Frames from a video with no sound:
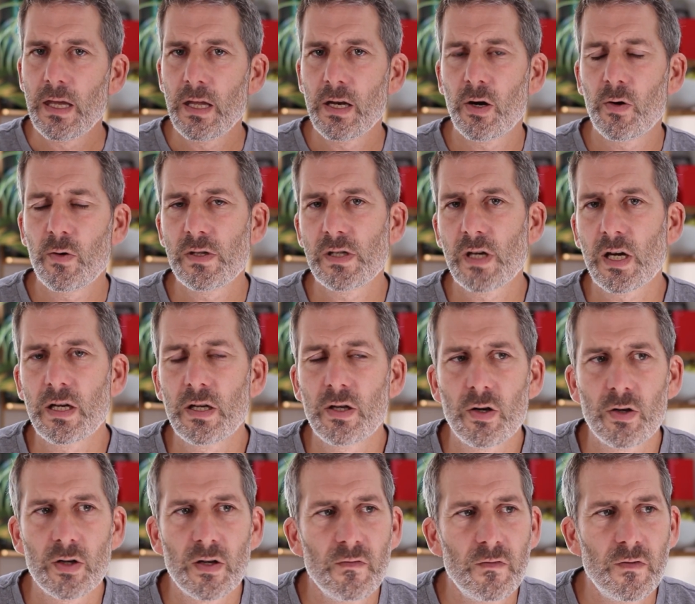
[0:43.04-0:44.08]
you know, I always kind of
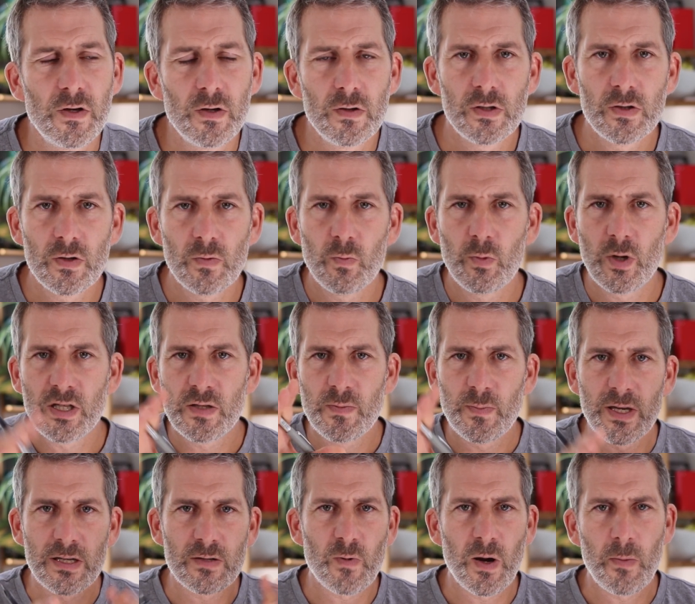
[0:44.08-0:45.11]
got confused which
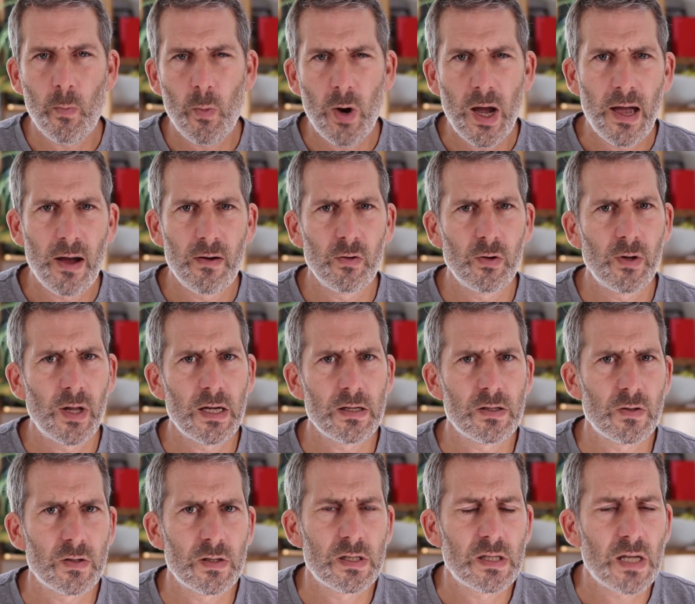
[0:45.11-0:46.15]
bits went where and all that
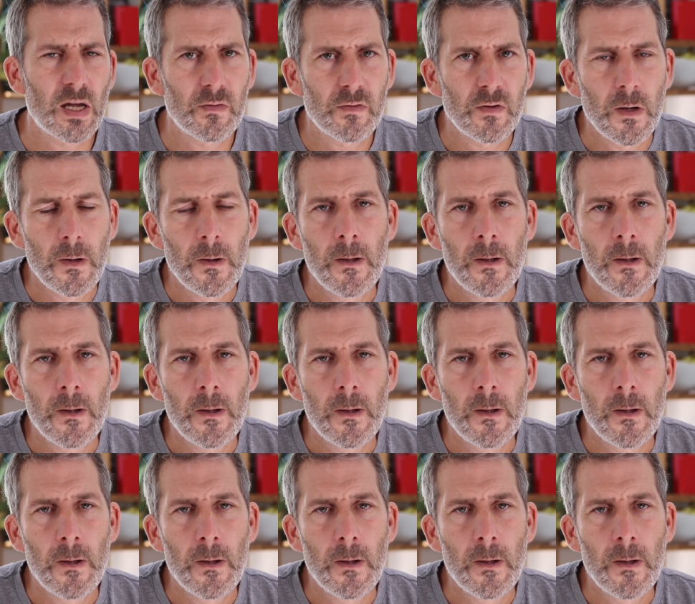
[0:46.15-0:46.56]
sort of stuff.